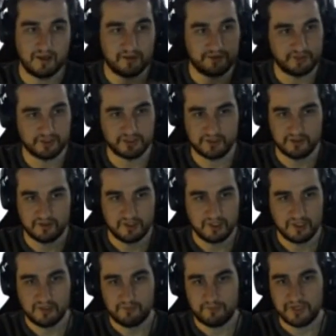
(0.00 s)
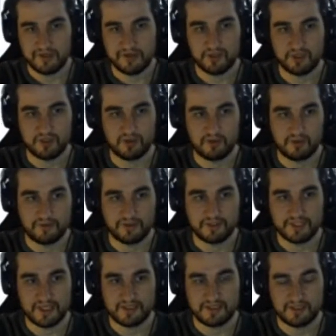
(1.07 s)
Just making sure the
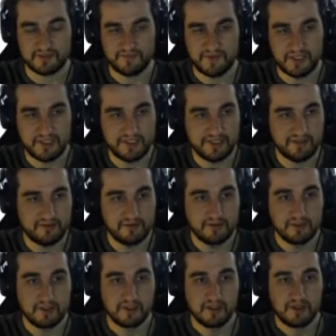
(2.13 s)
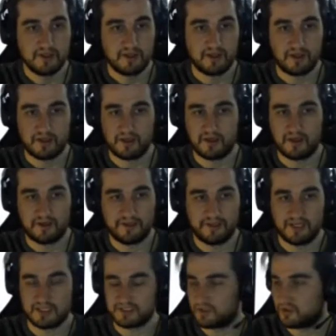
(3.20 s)
size is fine. It
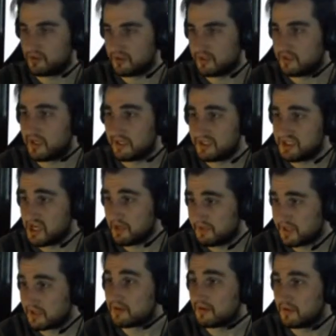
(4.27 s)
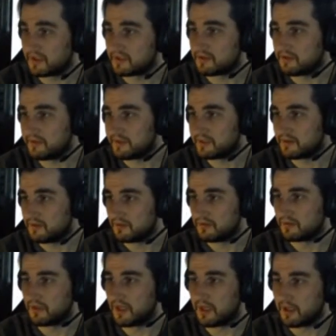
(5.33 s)
has a shape that
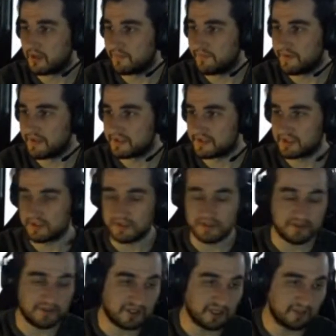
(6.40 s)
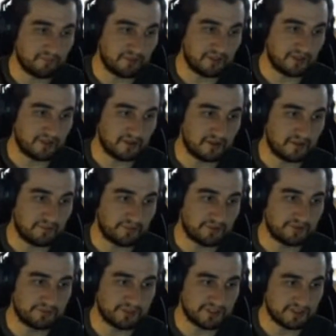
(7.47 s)
fits the gameplay
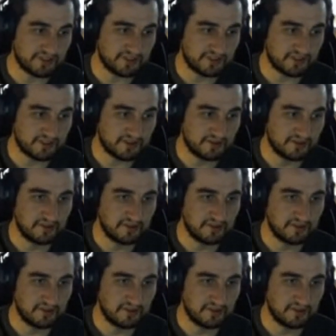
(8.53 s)
purposes.